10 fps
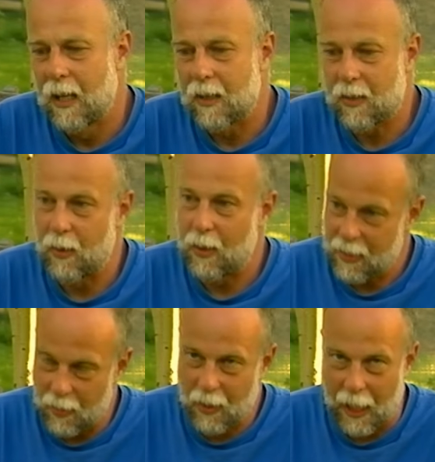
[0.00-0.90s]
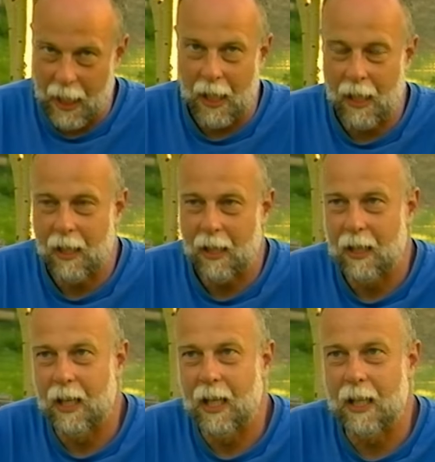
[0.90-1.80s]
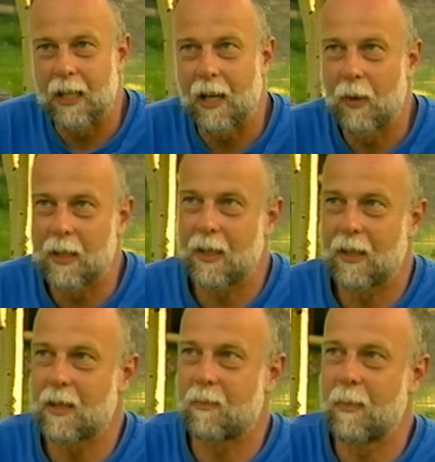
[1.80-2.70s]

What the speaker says: So I said, okay. And I went to this